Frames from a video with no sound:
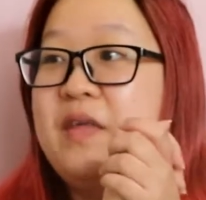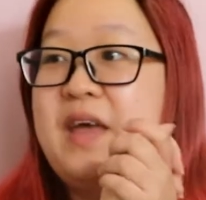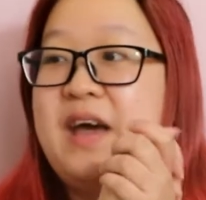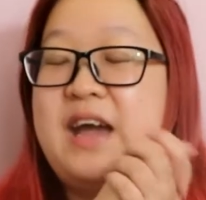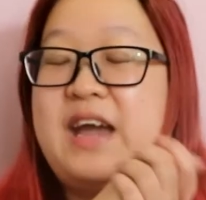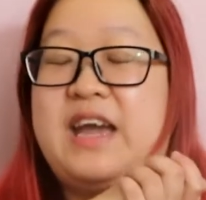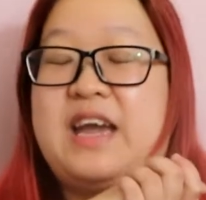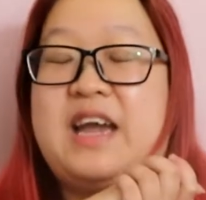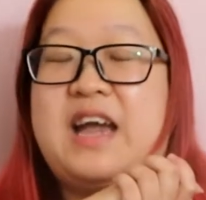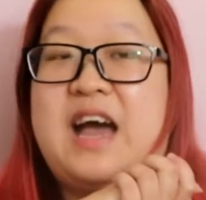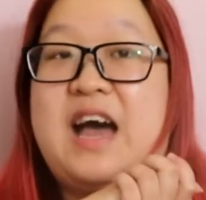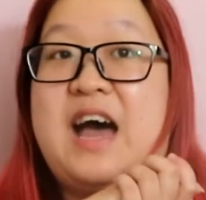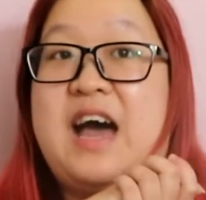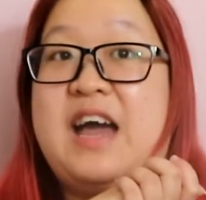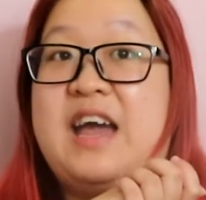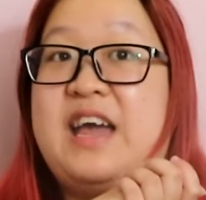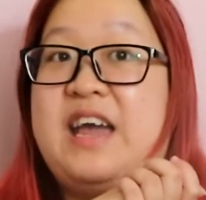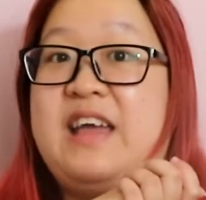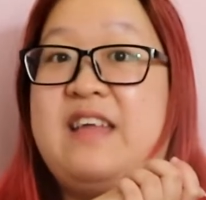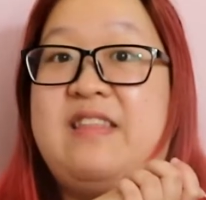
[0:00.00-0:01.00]
Like,
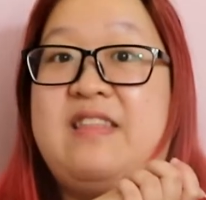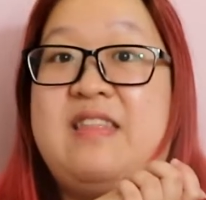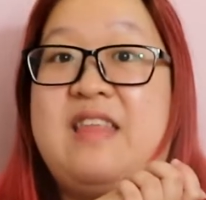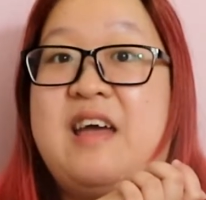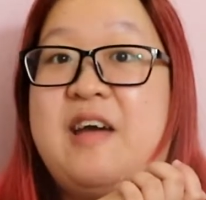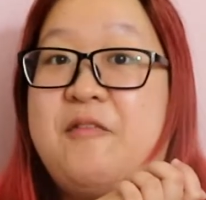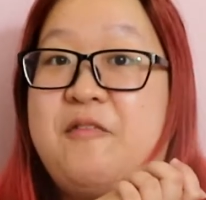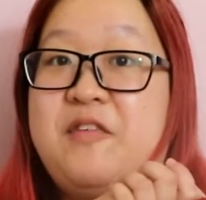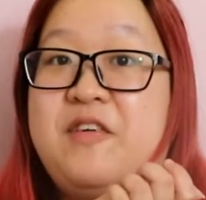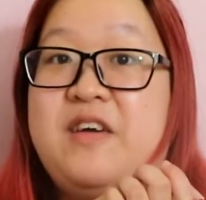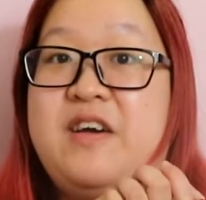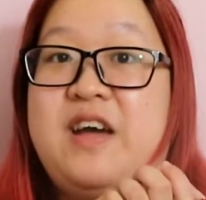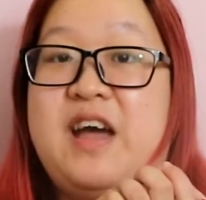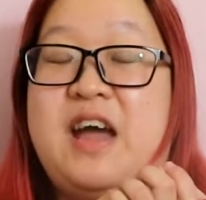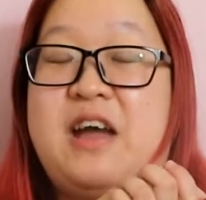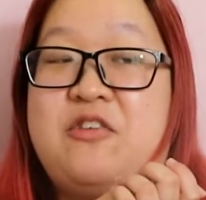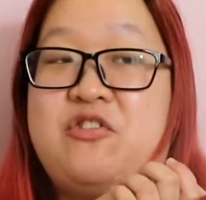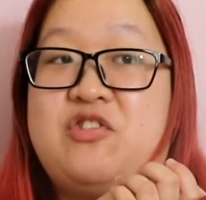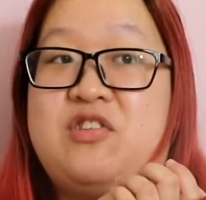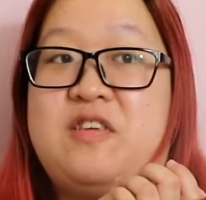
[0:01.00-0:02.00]
I never
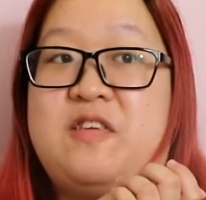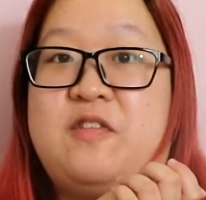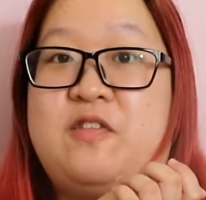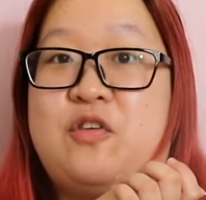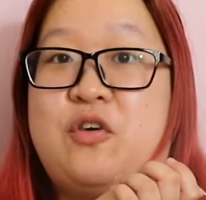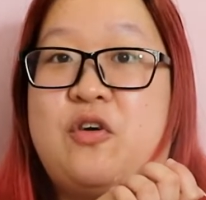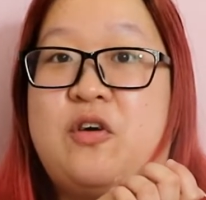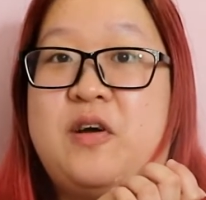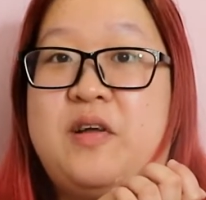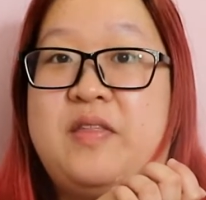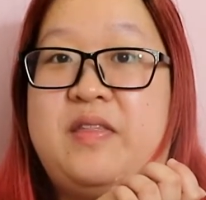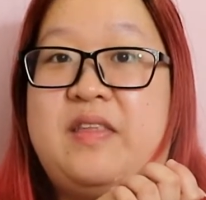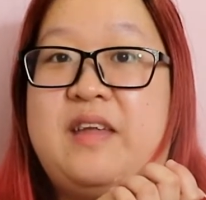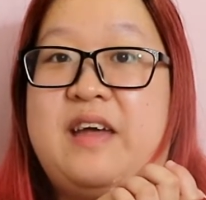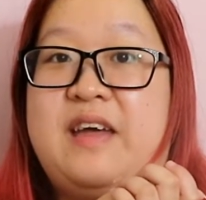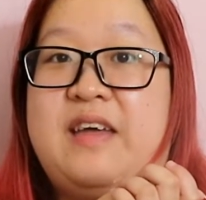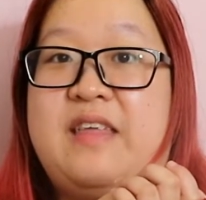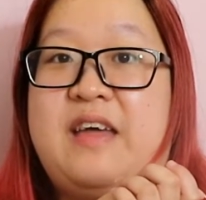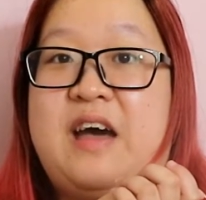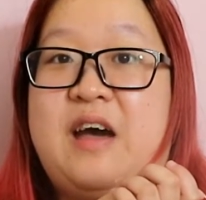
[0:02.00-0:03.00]
actually thought
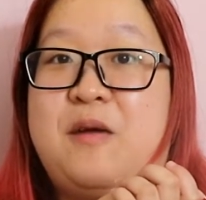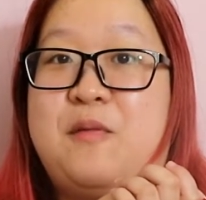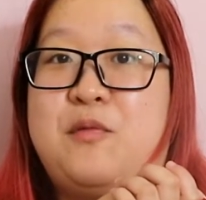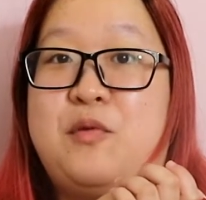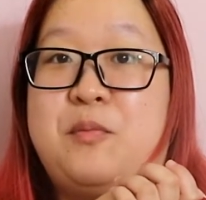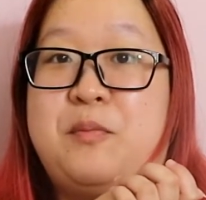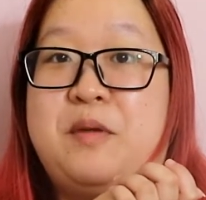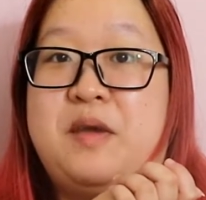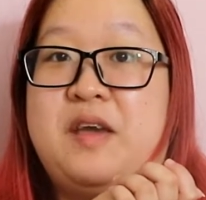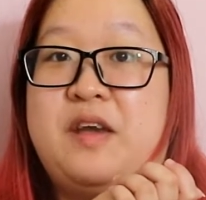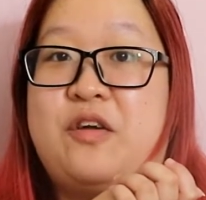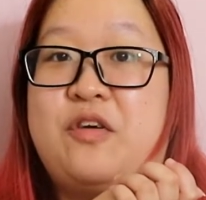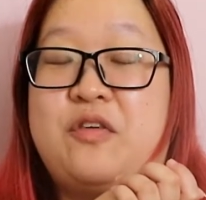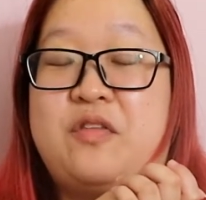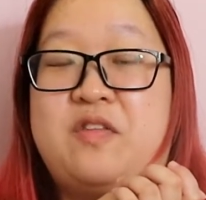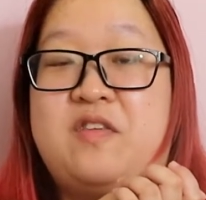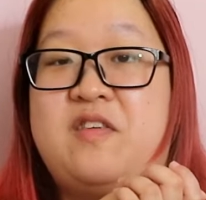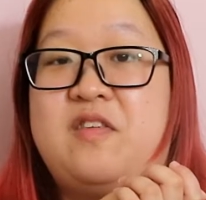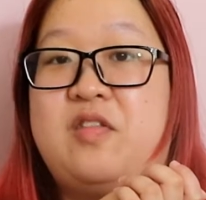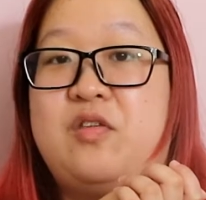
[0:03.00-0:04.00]
that I would be
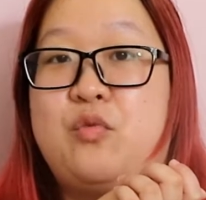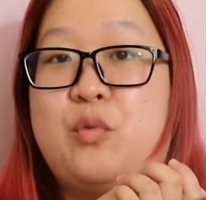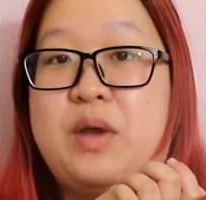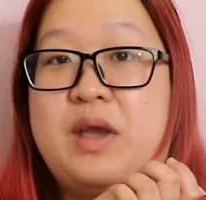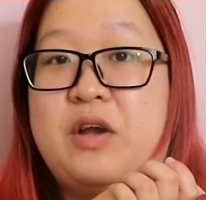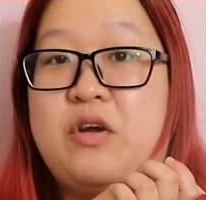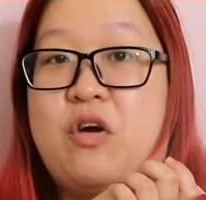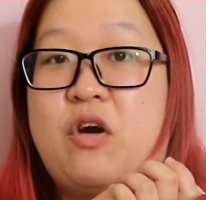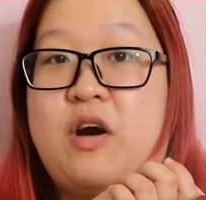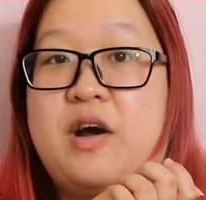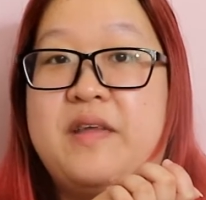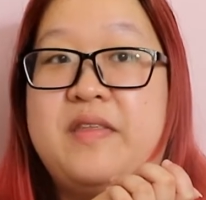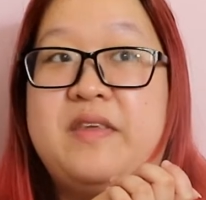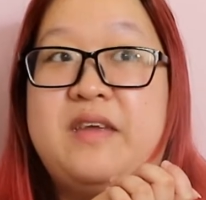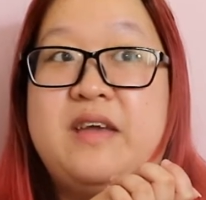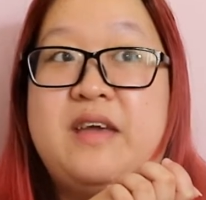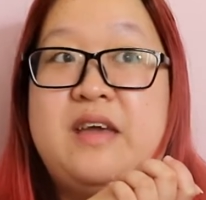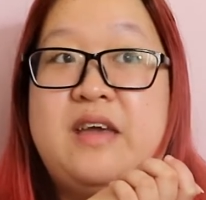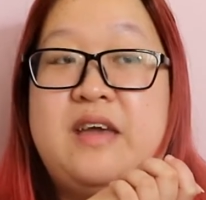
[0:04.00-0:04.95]
continuing on,